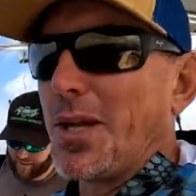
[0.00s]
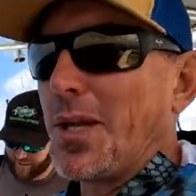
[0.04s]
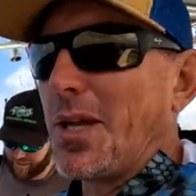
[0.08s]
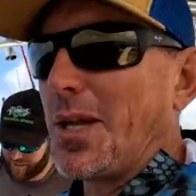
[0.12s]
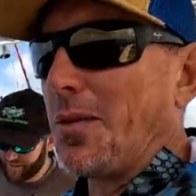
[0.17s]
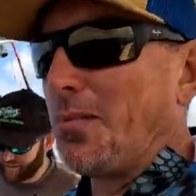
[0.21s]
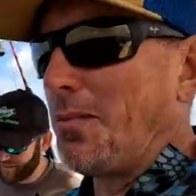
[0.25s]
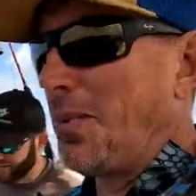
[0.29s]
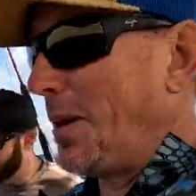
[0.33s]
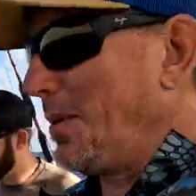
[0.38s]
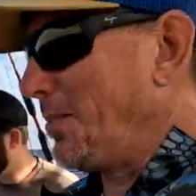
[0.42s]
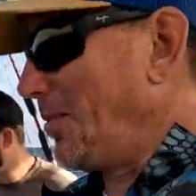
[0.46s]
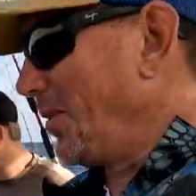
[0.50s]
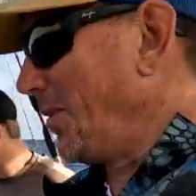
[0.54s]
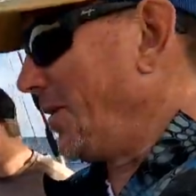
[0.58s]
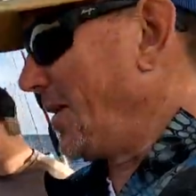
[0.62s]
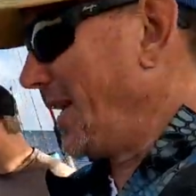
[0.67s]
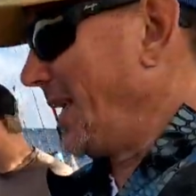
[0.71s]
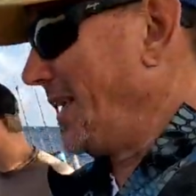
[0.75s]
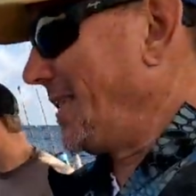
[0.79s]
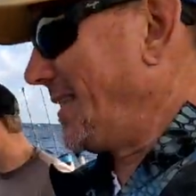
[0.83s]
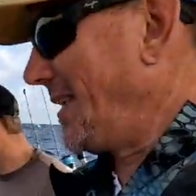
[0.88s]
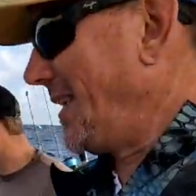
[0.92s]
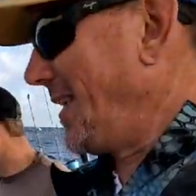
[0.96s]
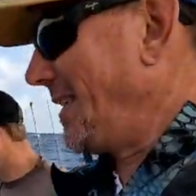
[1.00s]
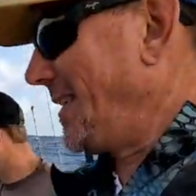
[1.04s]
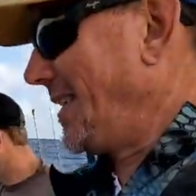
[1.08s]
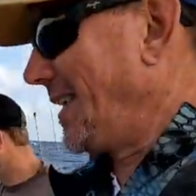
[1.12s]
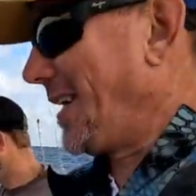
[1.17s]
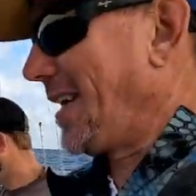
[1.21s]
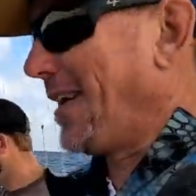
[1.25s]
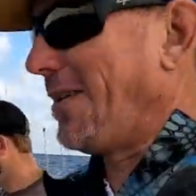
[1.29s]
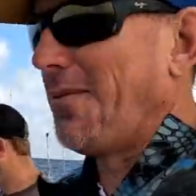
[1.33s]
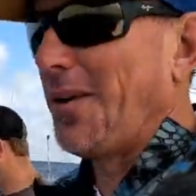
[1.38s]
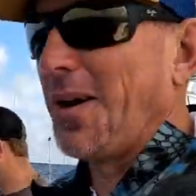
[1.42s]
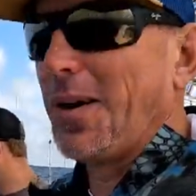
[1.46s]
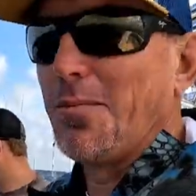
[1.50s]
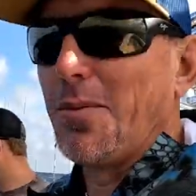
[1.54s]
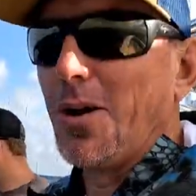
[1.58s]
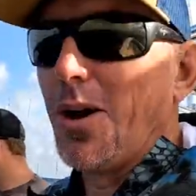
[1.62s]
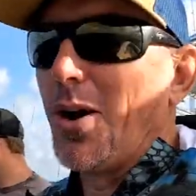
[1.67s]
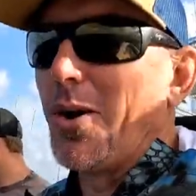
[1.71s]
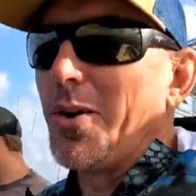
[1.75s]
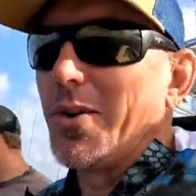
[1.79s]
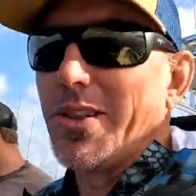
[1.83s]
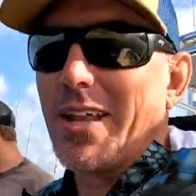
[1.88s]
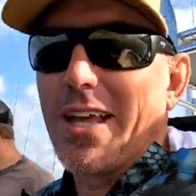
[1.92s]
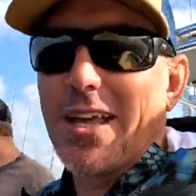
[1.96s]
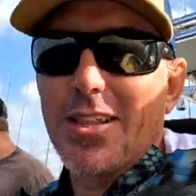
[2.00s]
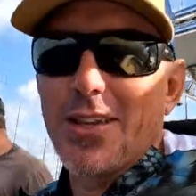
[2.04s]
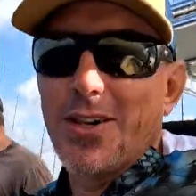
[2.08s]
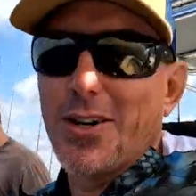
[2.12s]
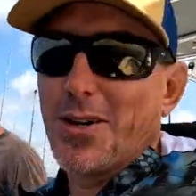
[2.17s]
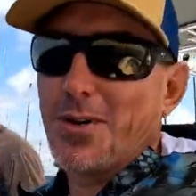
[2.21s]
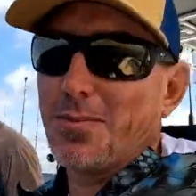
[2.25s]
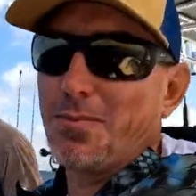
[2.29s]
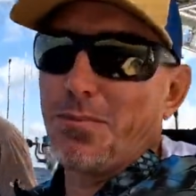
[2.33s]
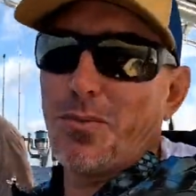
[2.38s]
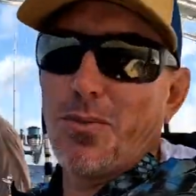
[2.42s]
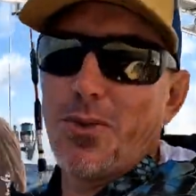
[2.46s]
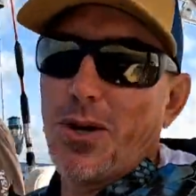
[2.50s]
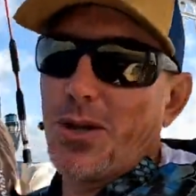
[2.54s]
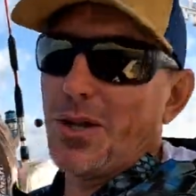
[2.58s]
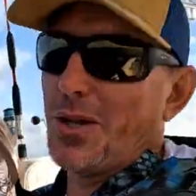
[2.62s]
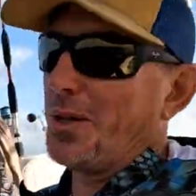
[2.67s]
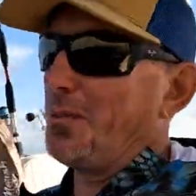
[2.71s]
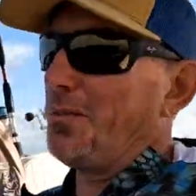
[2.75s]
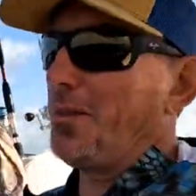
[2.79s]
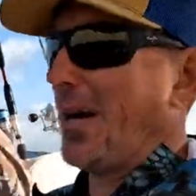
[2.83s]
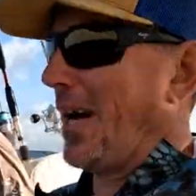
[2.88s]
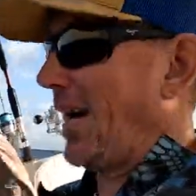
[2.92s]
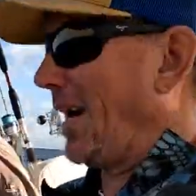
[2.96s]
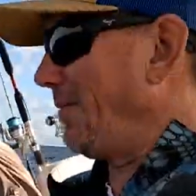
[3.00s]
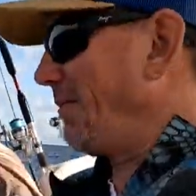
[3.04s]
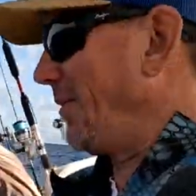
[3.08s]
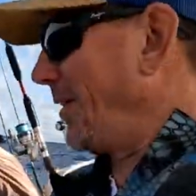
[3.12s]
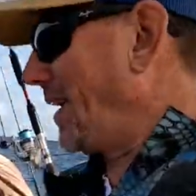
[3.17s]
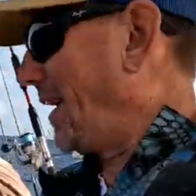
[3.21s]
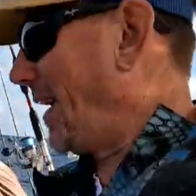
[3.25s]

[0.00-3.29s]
plenty of people get seasick on my boat and they look really bad